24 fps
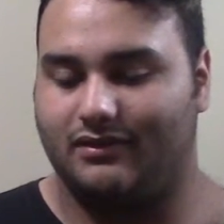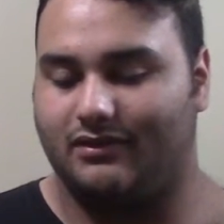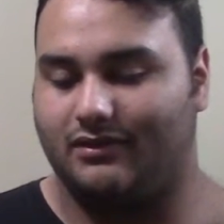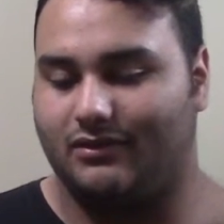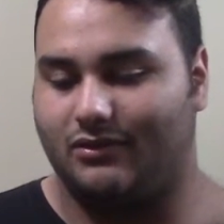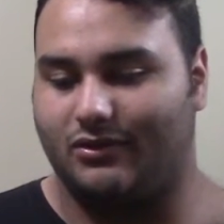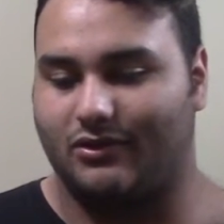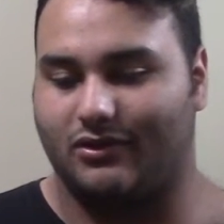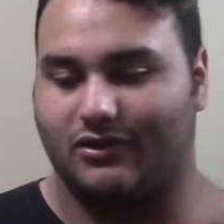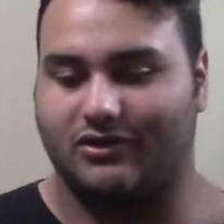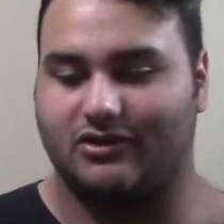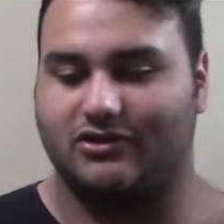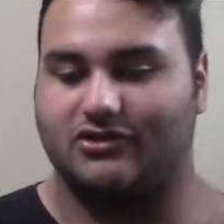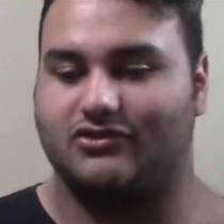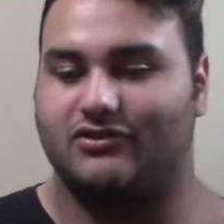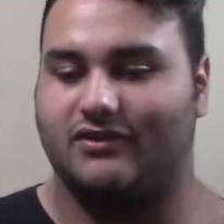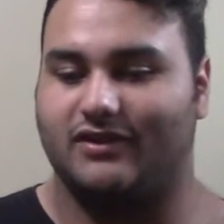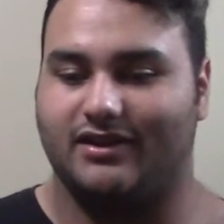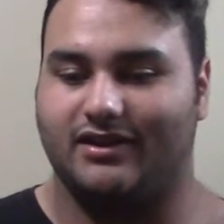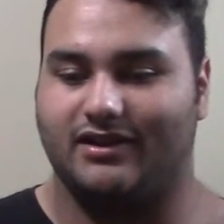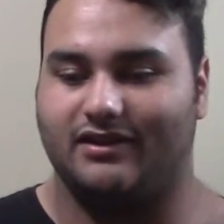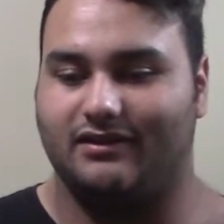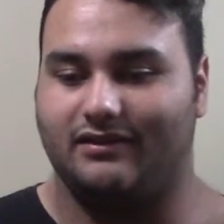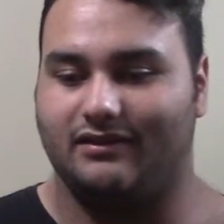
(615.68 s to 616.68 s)

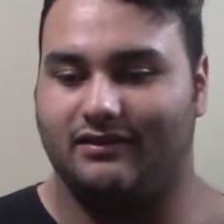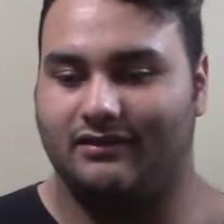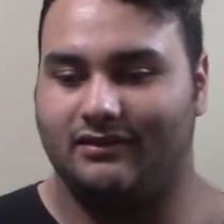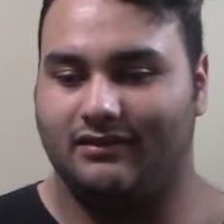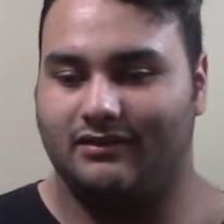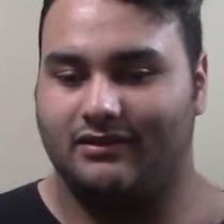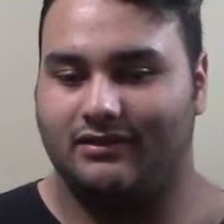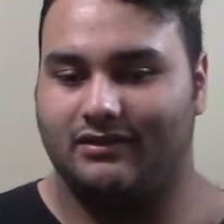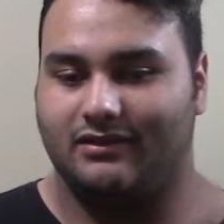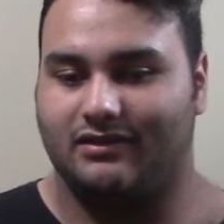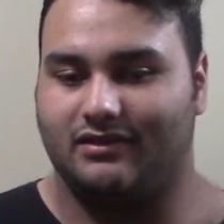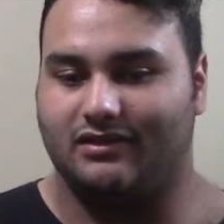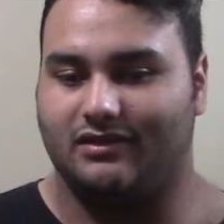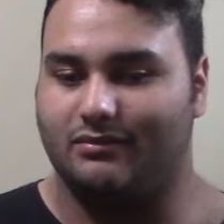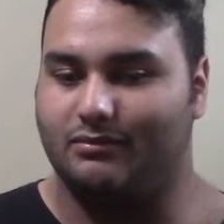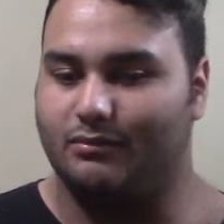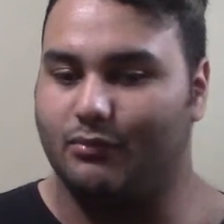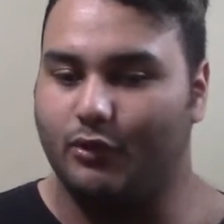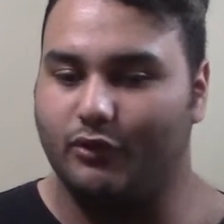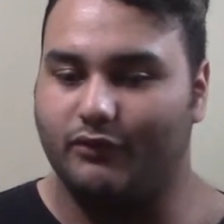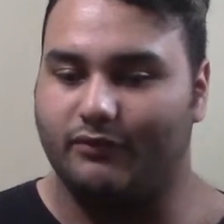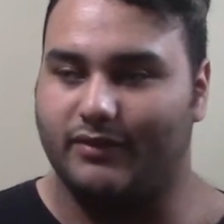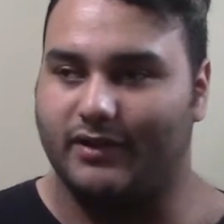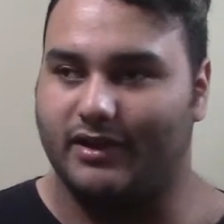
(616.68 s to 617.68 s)
orchestrated the
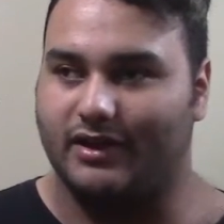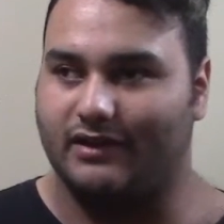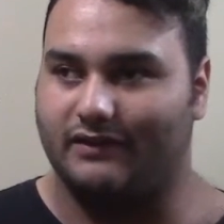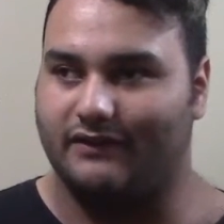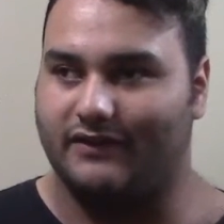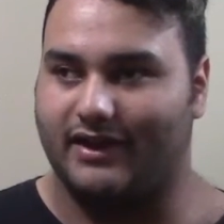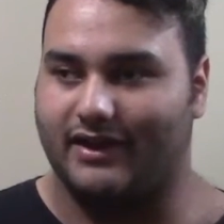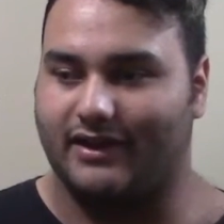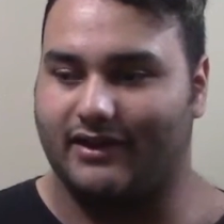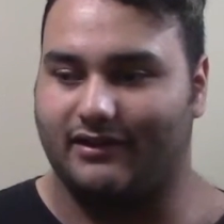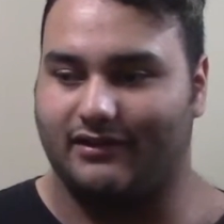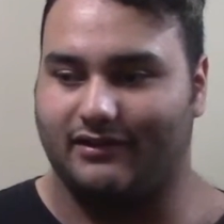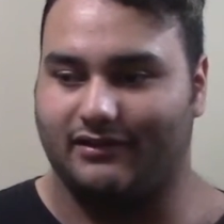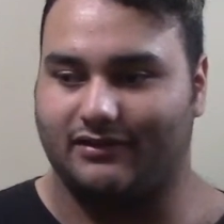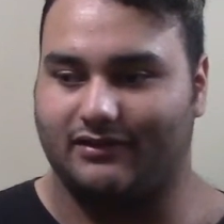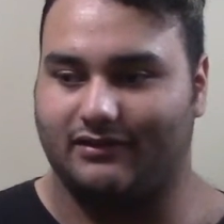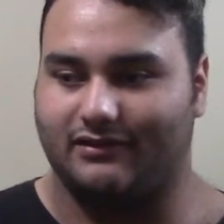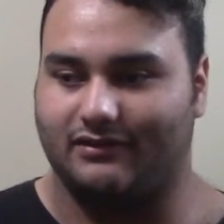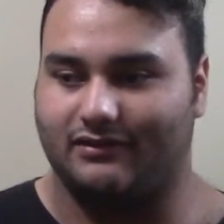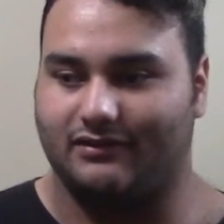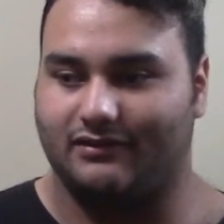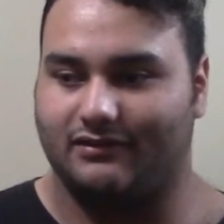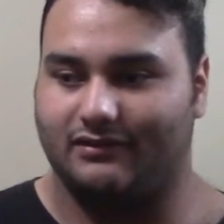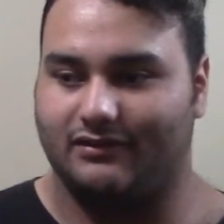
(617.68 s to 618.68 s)
movement of that
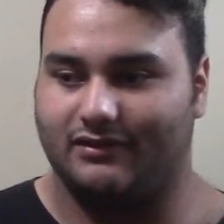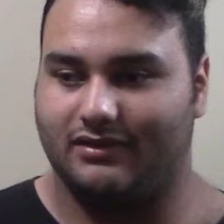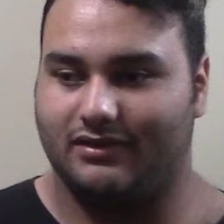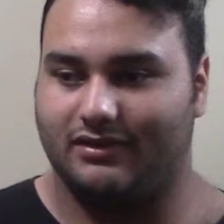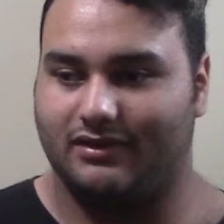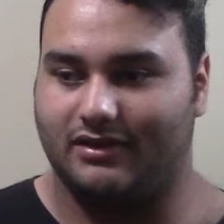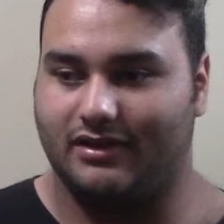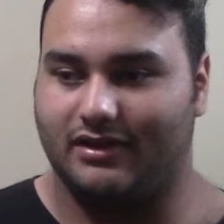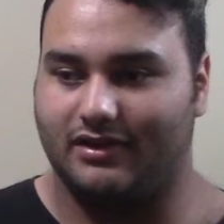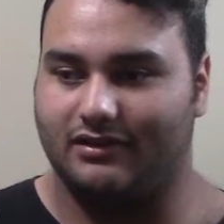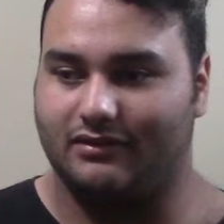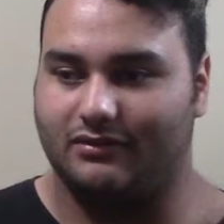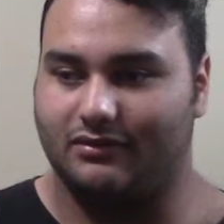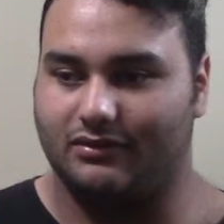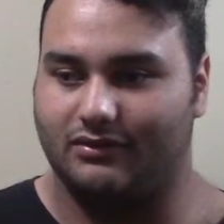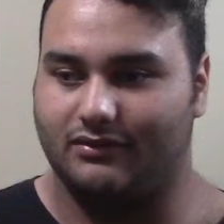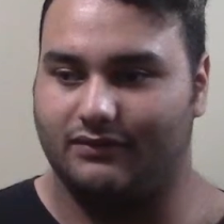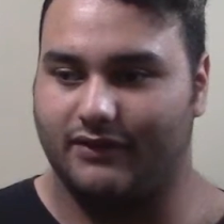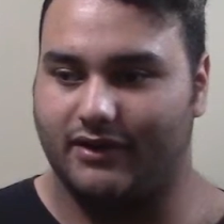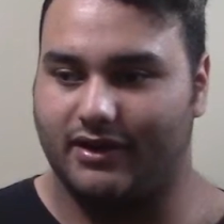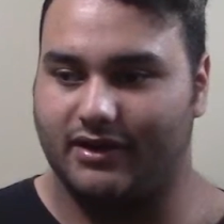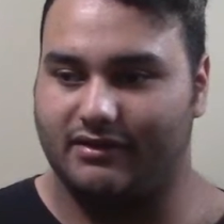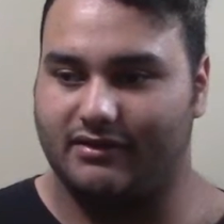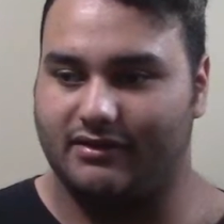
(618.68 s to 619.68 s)
character, it was
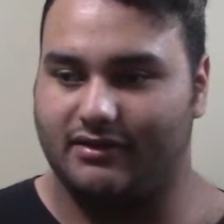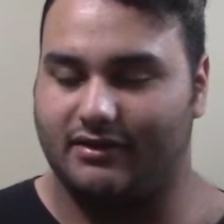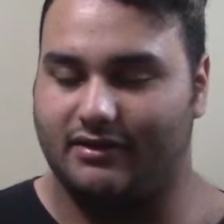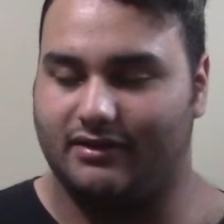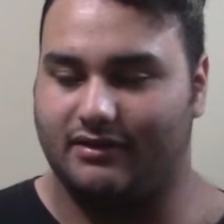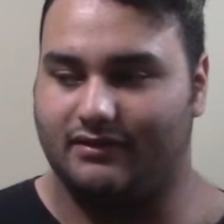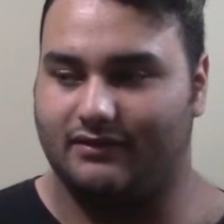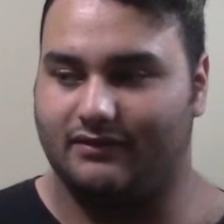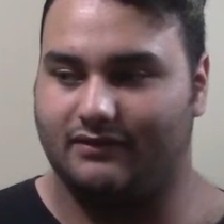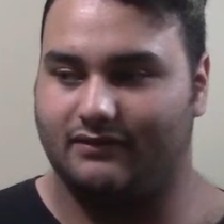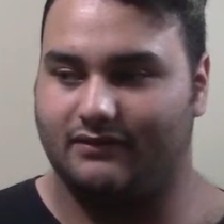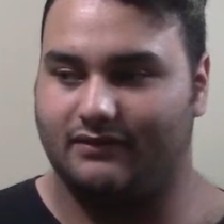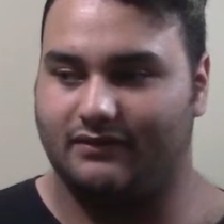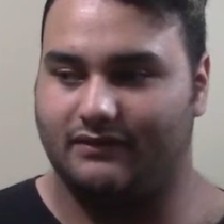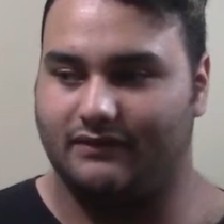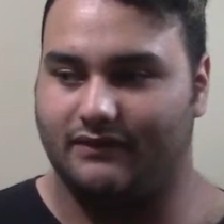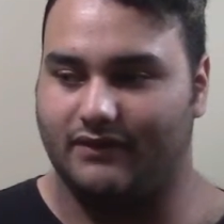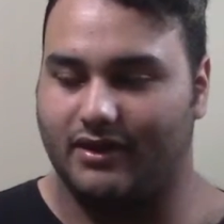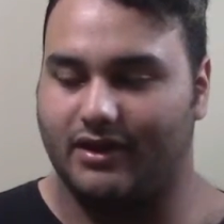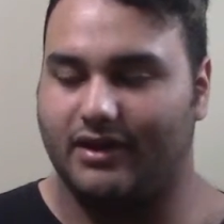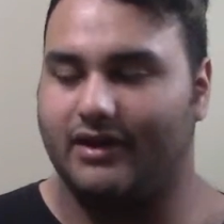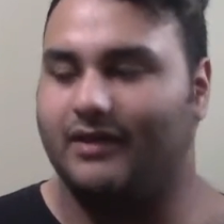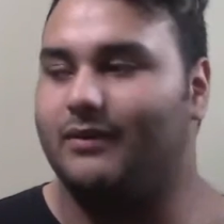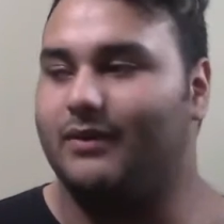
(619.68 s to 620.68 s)
very,
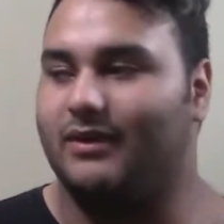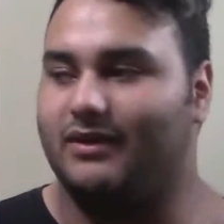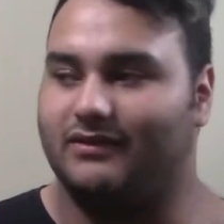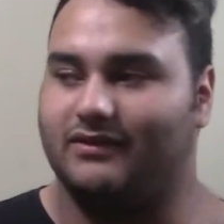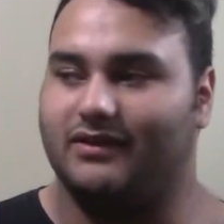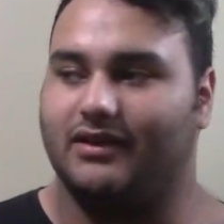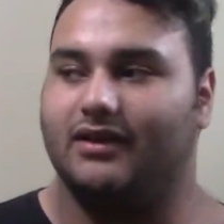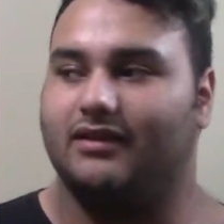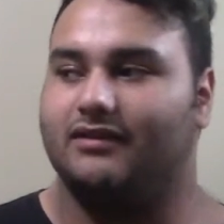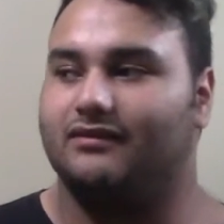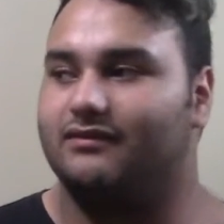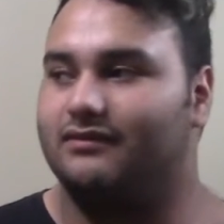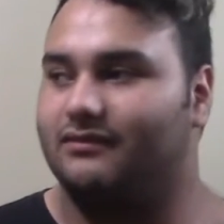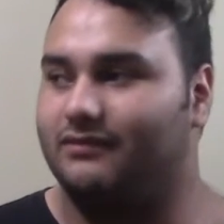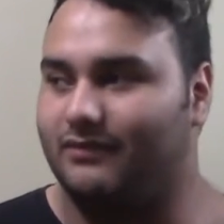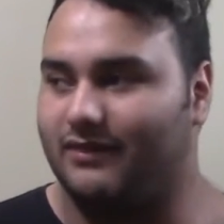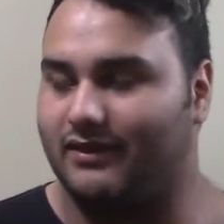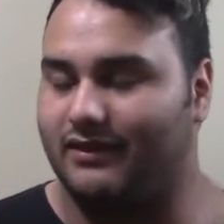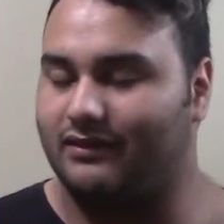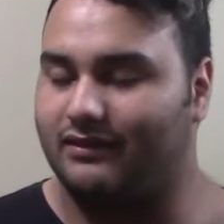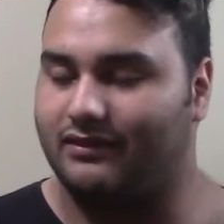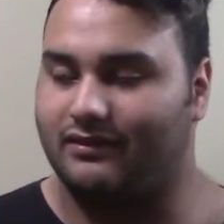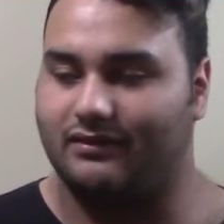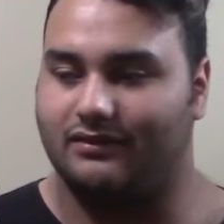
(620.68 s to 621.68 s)
very well done
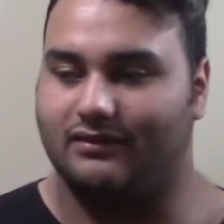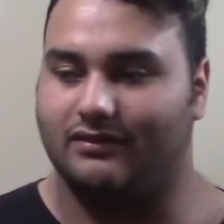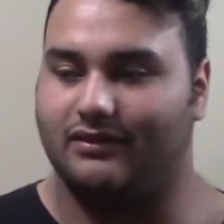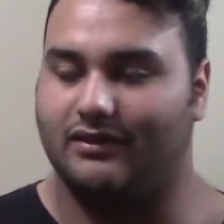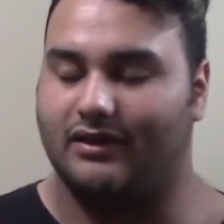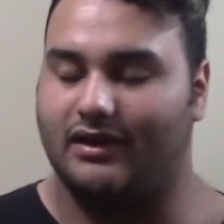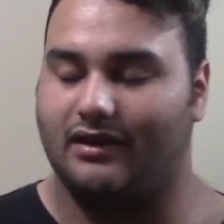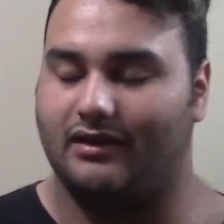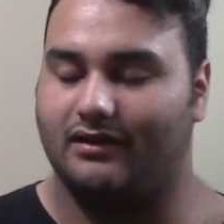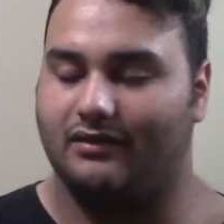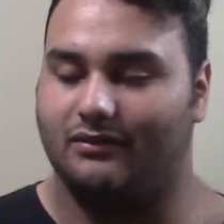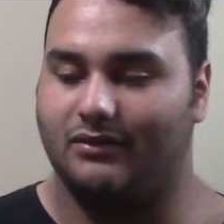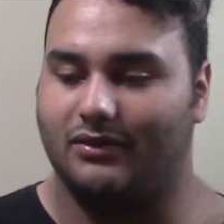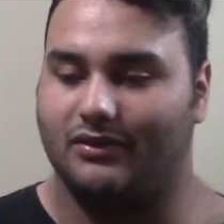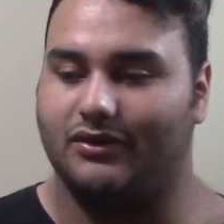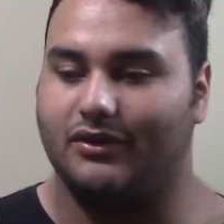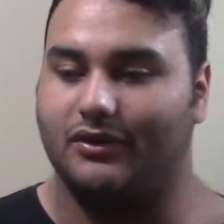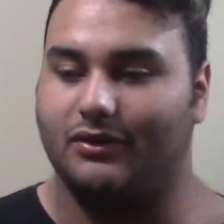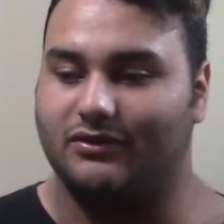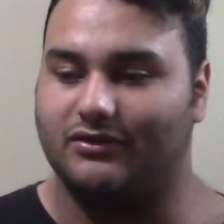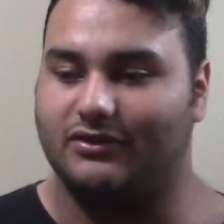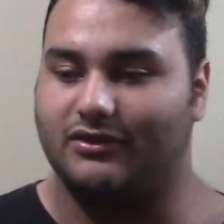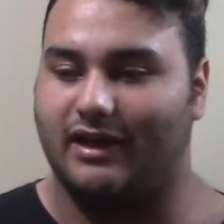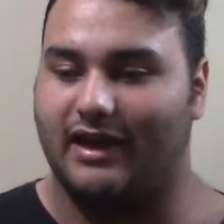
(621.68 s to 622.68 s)
with
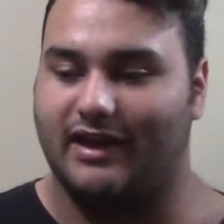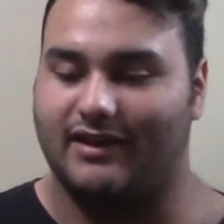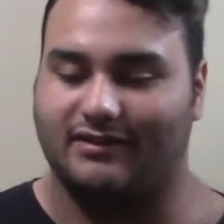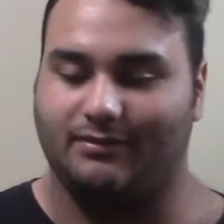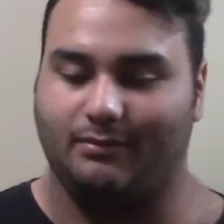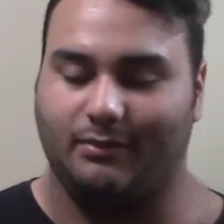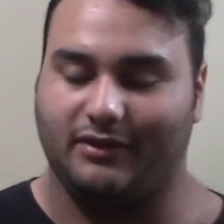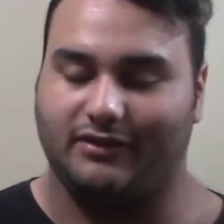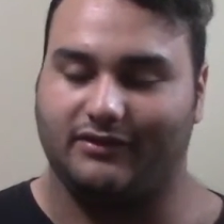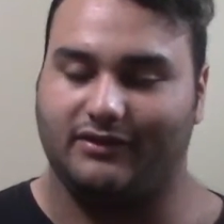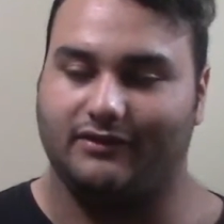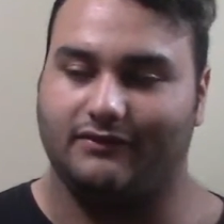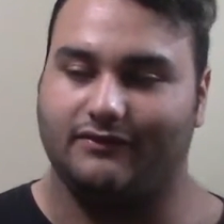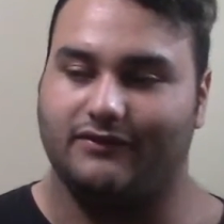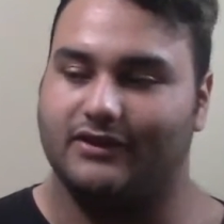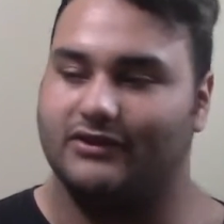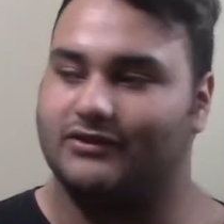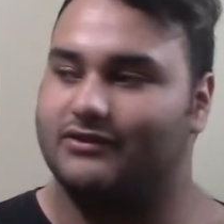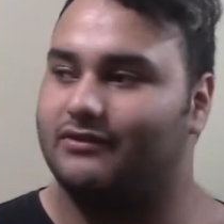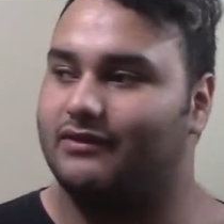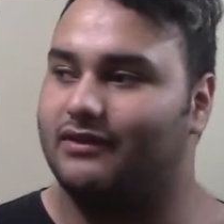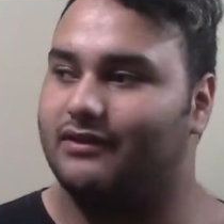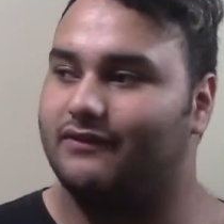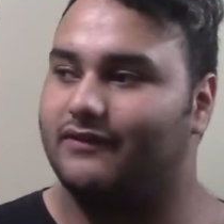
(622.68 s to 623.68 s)
those aspects of
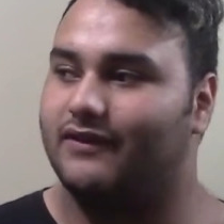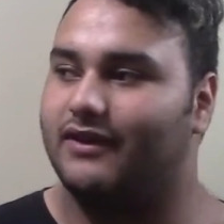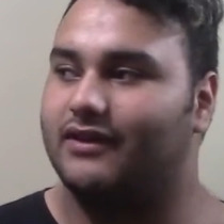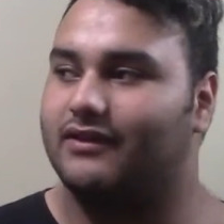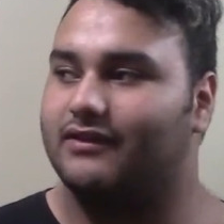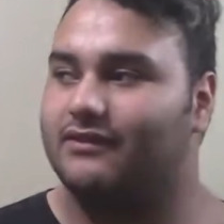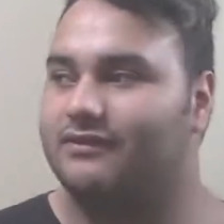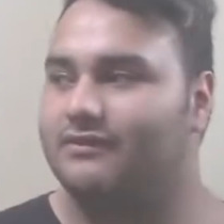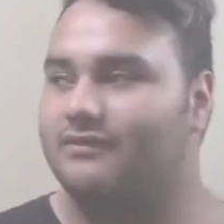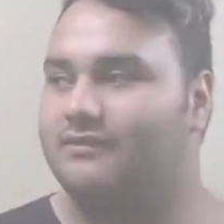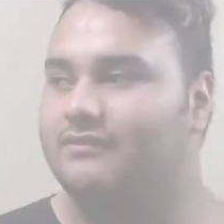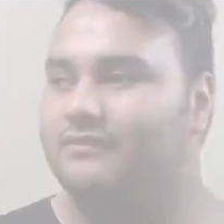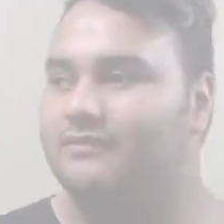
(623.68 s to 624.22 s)
visual effects.